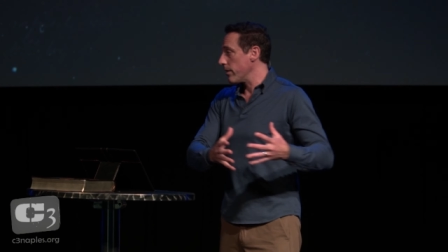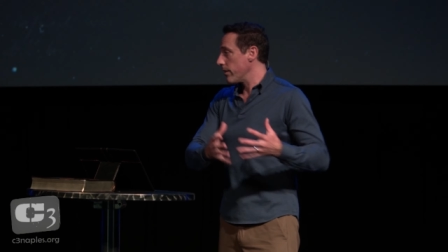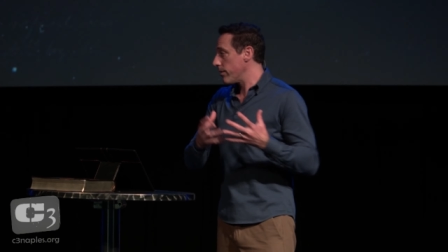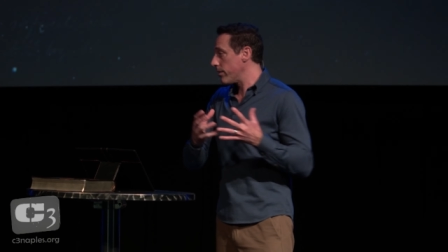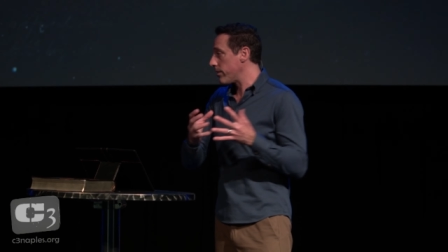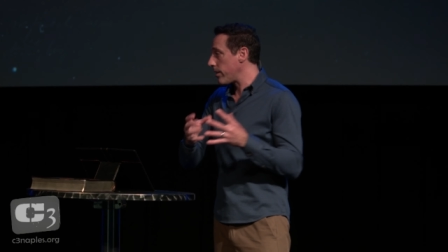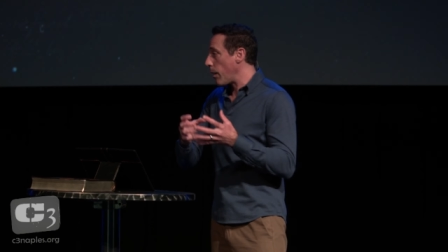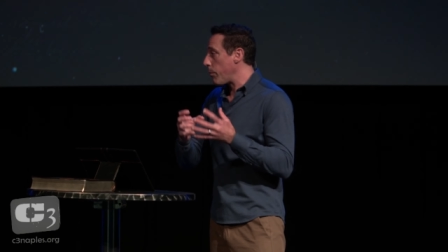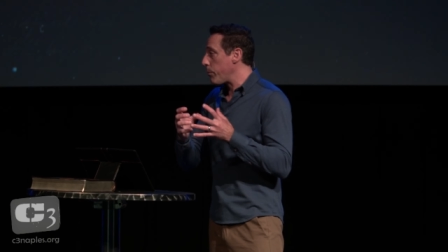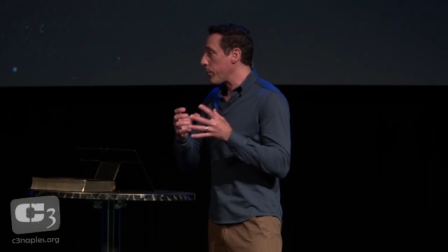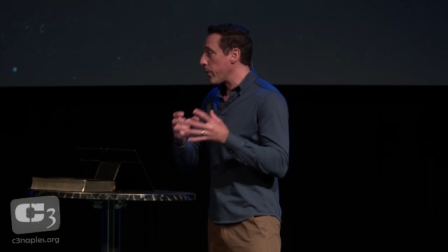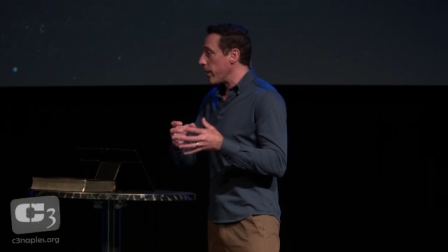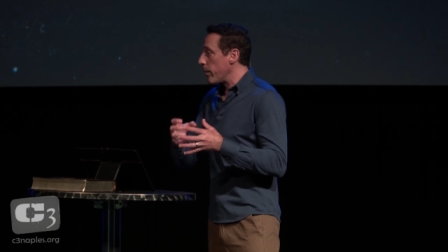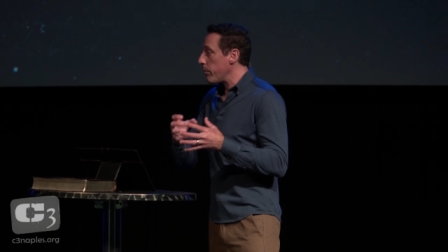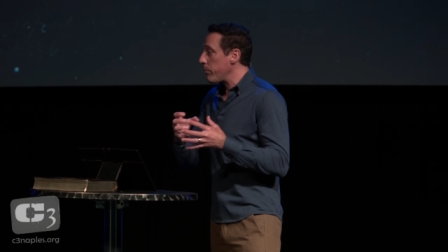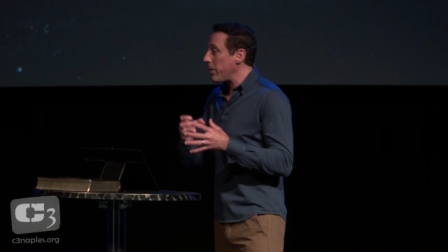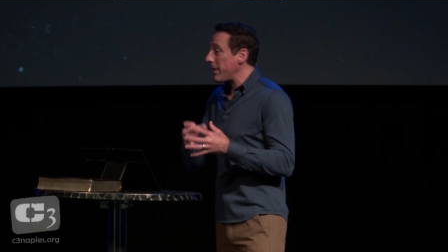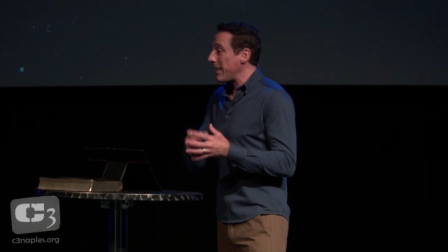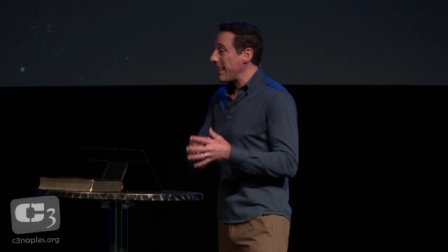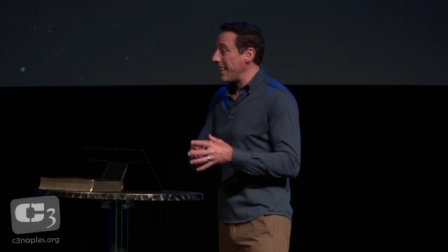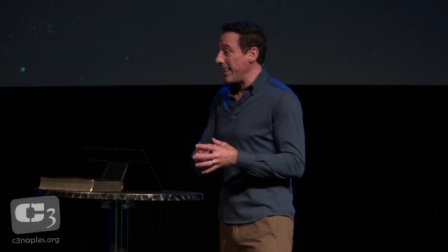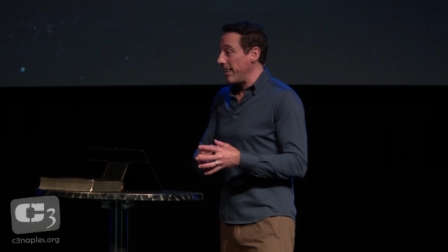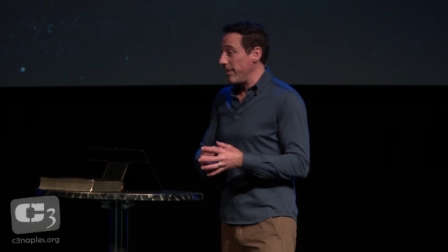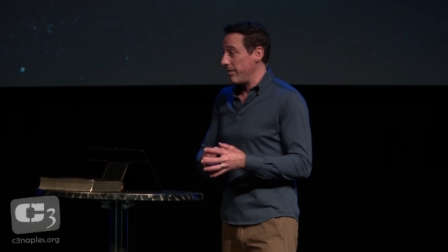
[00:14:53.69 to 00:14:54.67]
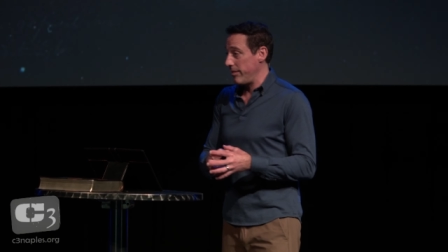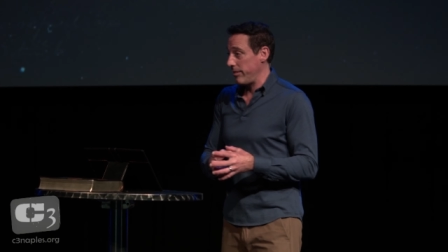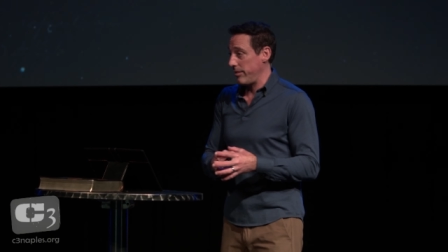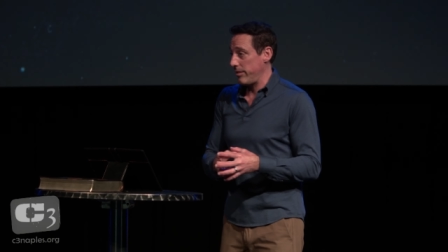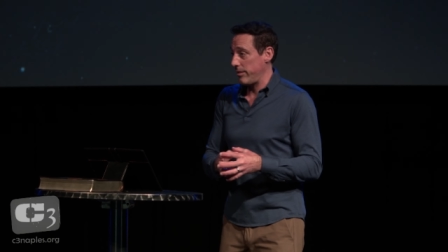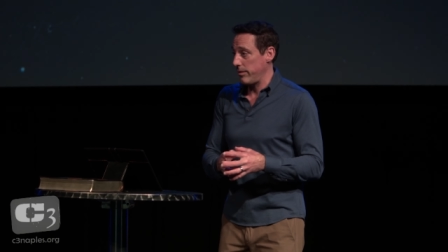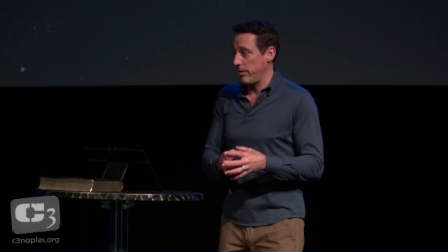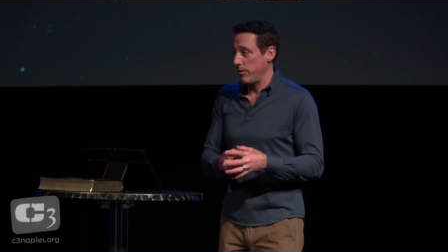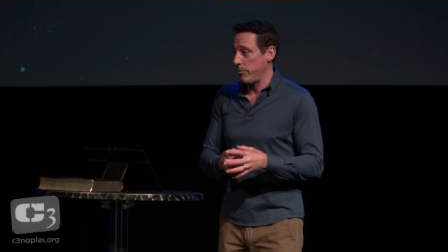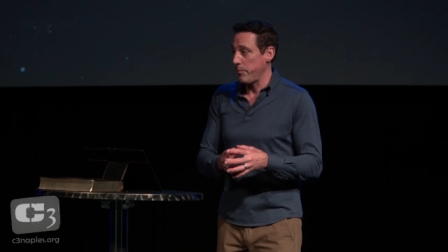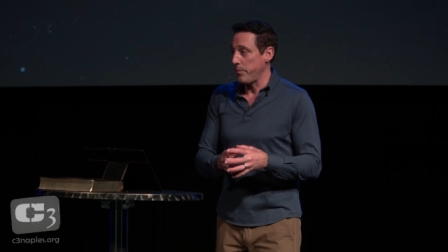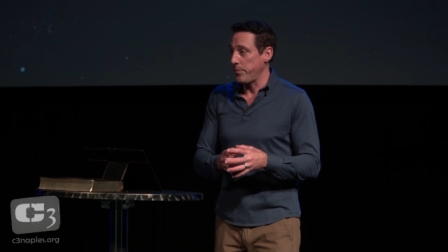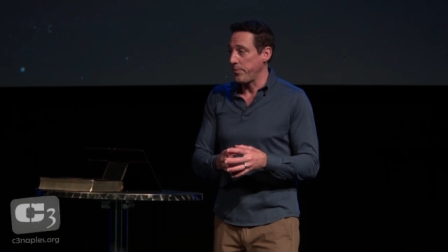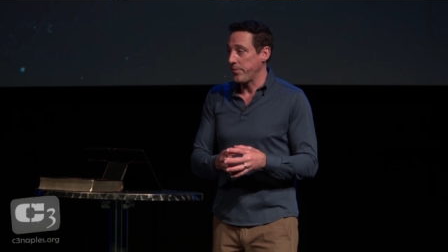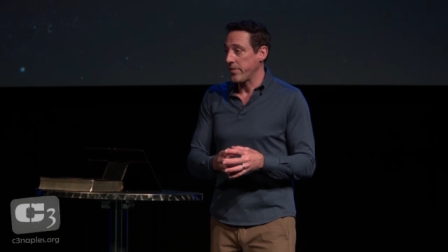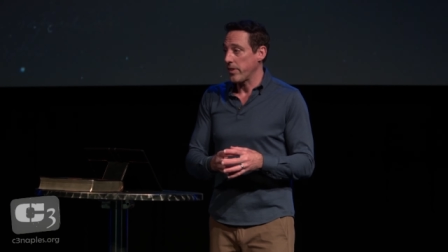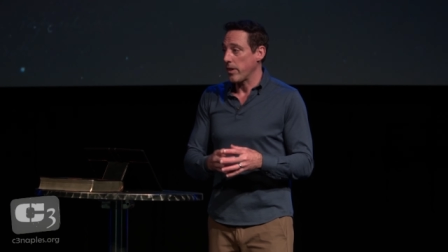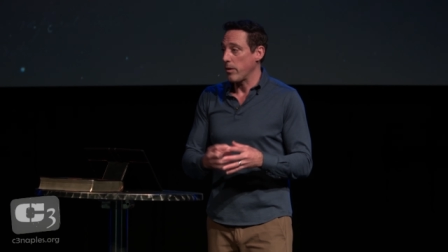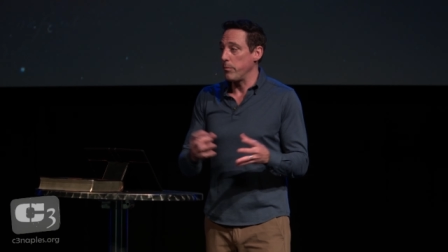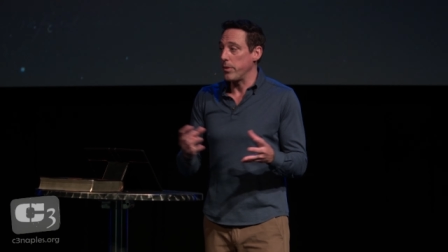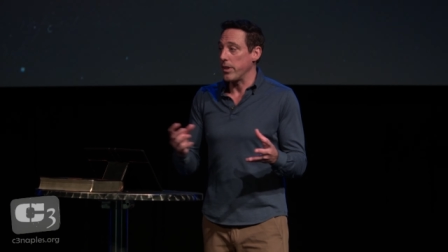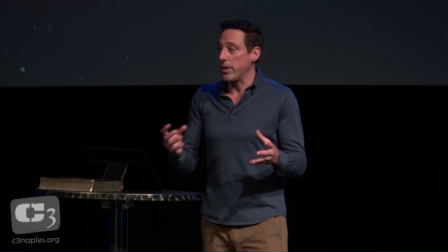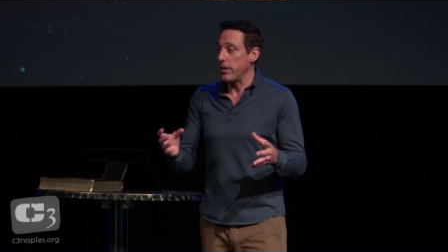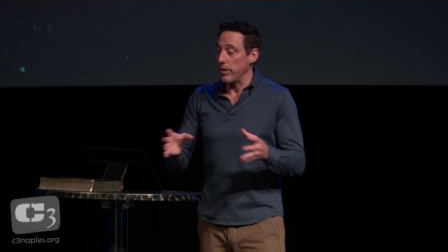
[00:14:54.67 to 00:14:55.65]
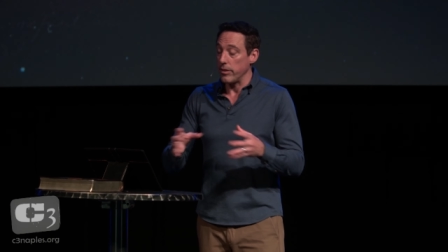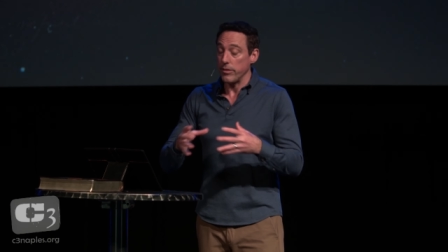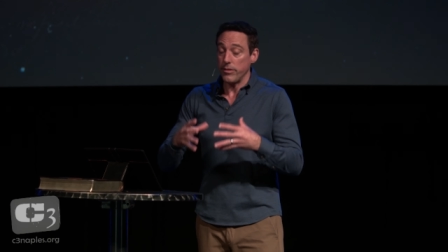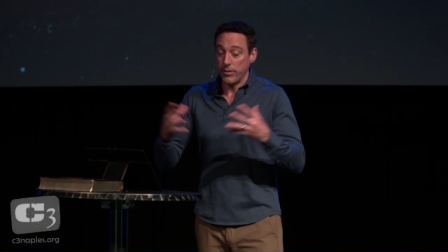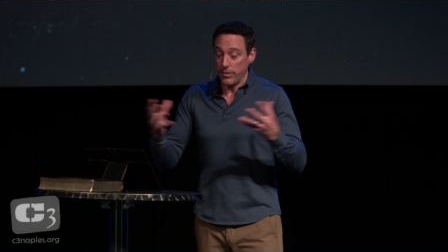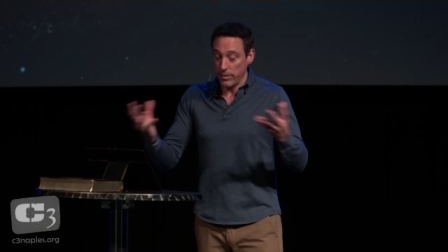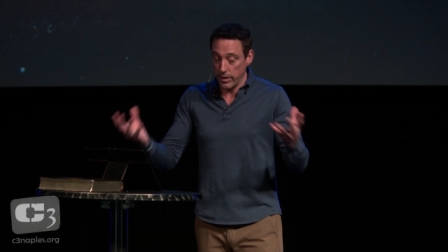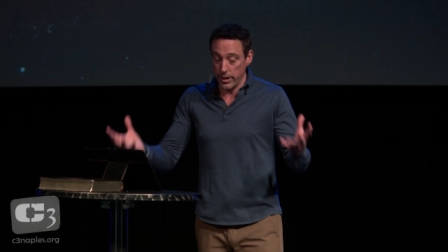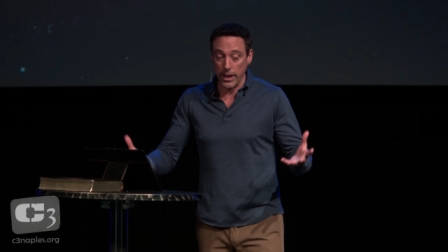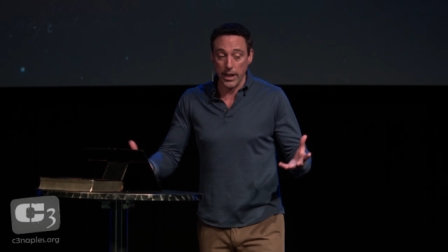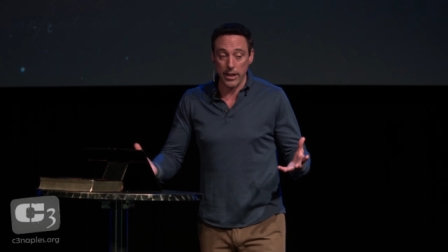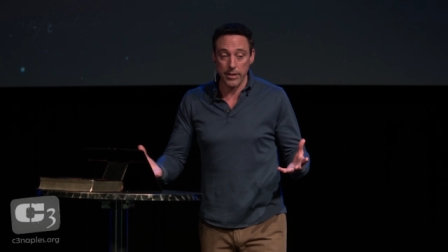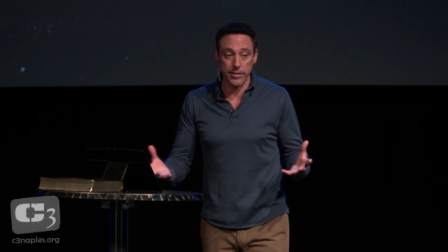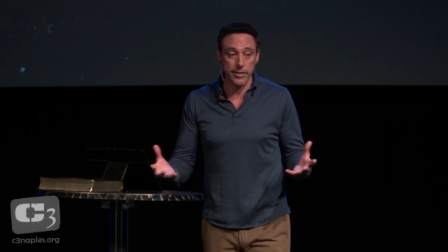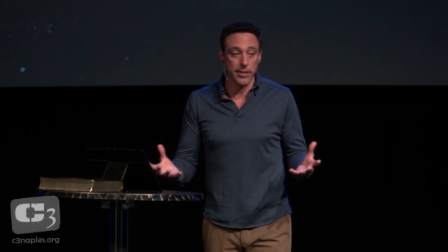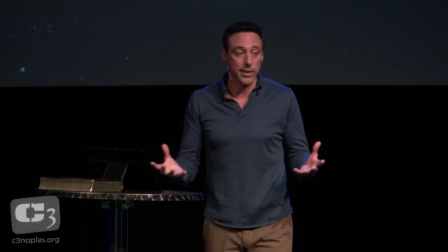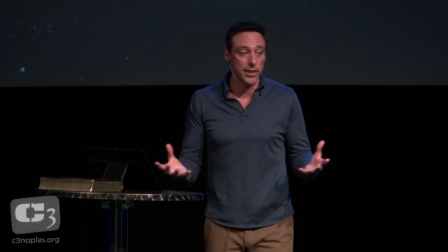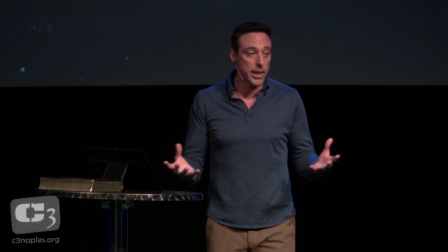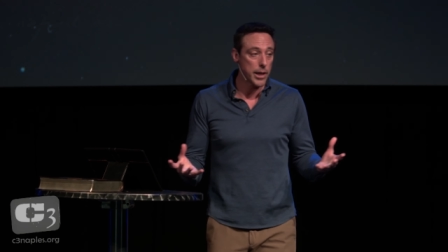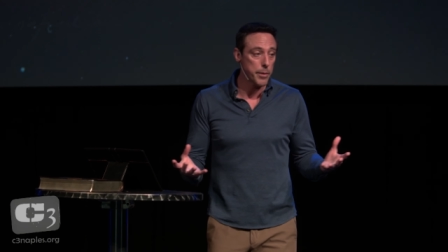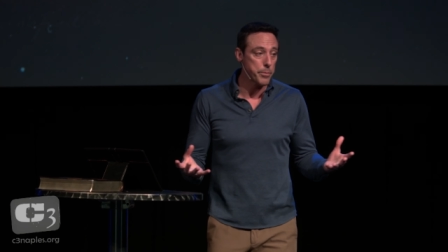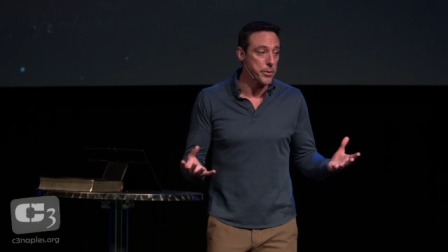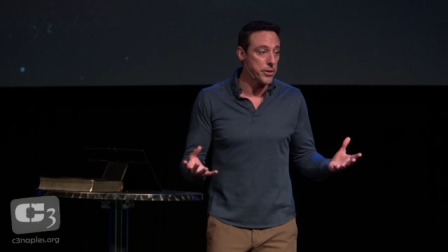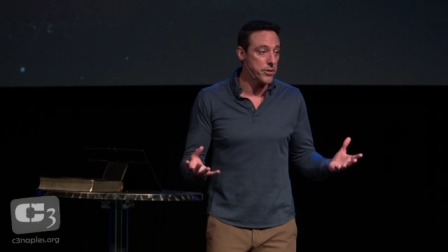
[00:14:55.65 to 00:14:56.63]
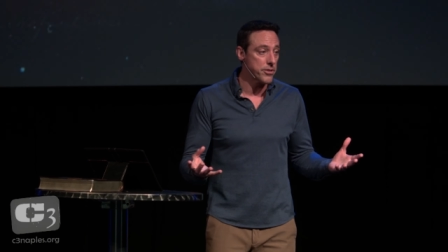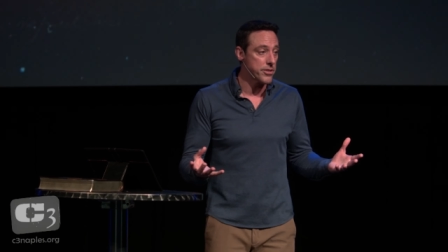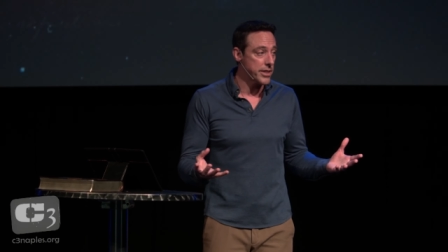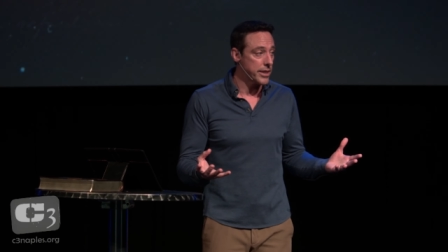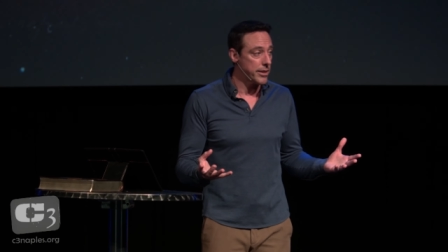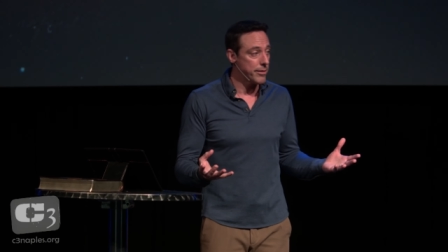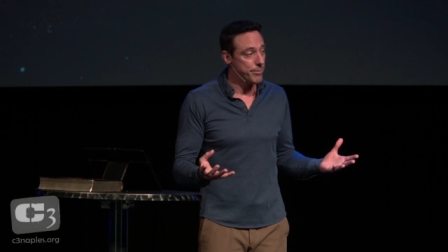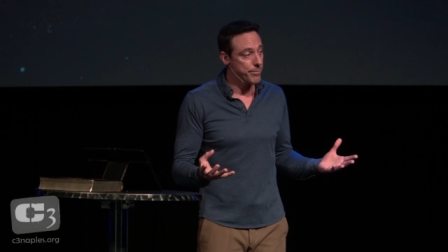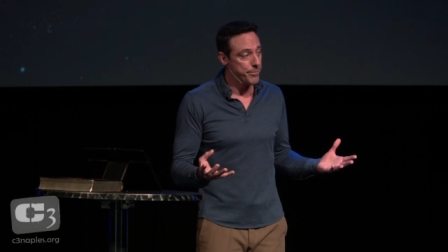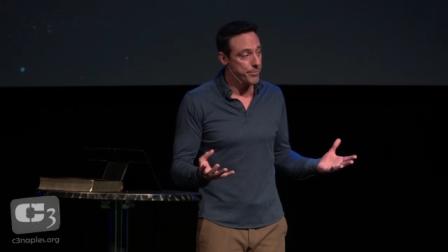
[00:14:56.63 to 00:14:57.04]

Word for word: separate place because he has the leprosy.